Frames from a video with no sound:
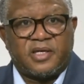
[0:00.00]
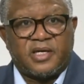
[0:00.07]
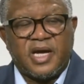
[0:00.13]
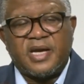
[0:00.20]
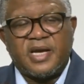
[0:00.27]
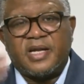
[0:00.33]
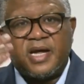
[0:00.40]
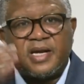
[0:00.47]

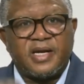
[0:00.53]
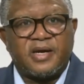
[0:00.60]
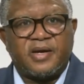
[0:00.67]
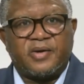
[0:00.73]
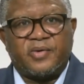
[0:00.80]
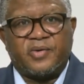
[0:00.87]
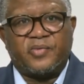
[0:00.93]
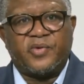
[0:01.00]
and
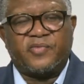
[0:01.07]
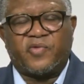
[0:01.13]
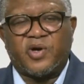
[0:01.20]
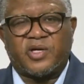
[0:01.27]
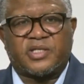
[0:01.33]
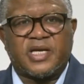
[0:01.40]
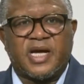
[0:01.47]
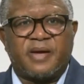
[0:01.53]
then we've
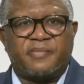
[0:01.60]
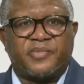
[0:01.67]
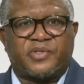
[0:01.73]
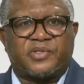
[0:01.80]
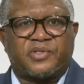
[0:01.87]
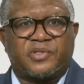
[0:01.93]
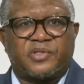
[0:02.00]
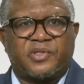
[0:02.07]
got
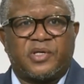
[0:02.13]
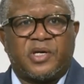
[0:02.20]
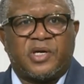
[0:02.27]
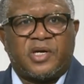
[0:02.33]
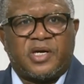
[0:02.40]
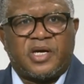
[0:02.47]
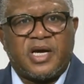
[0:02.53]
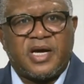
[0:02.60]
terms
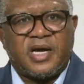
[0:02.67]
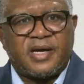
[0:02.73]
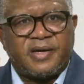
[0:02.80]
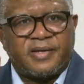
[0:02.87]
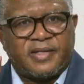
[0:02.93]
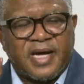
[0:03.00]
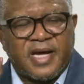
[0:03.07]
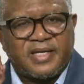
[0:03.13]
that